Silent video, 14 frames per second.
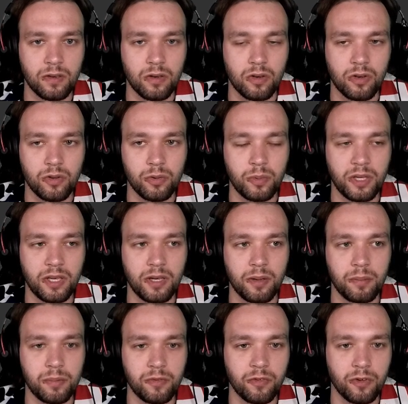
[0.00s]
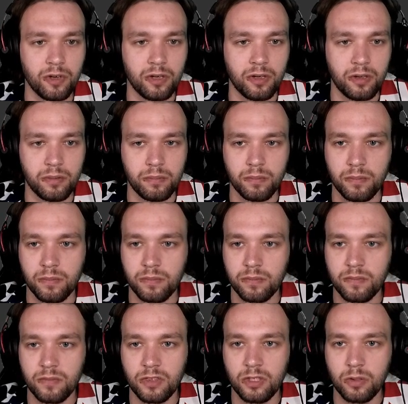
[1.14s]
all the way up from
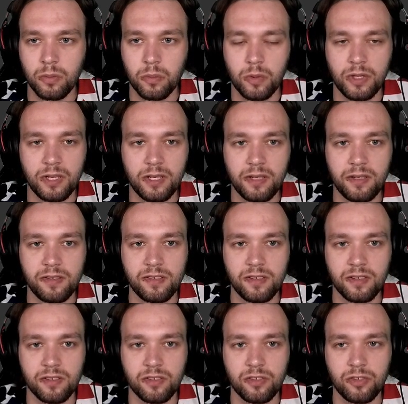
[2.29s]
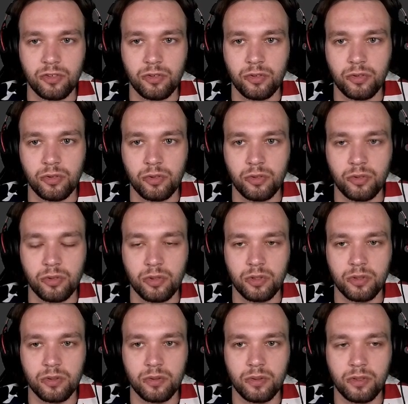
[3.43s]
196 to
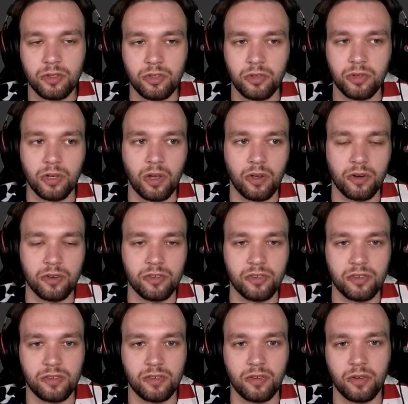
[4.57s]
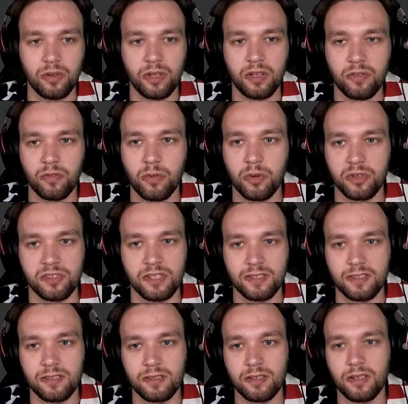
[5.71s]
$2, so like 4
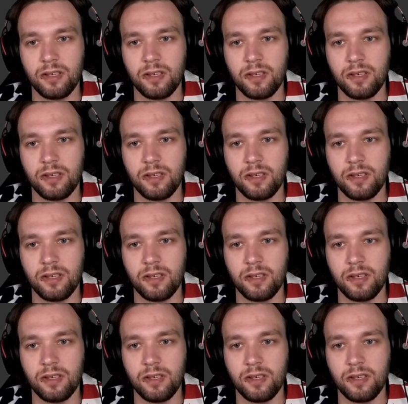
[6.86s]
cents,